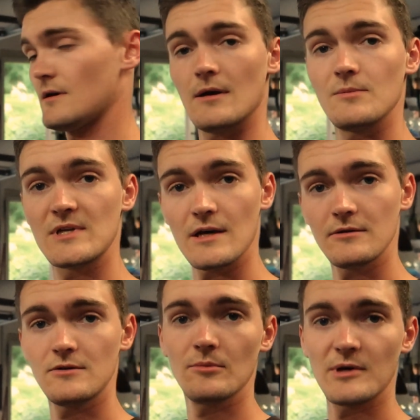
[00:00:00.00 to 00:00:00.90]
I'm
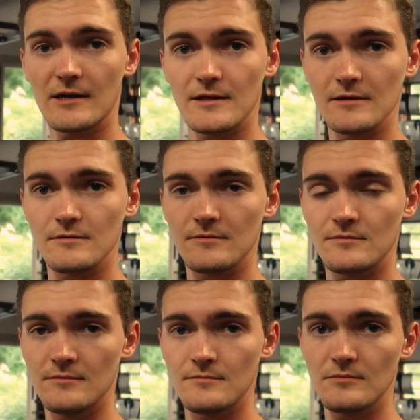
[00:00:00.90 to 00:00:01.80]
telling you about it
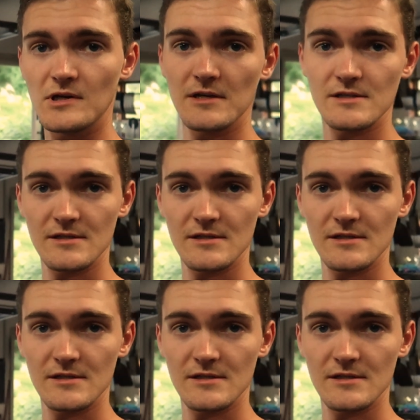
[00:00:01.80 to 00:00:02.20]
because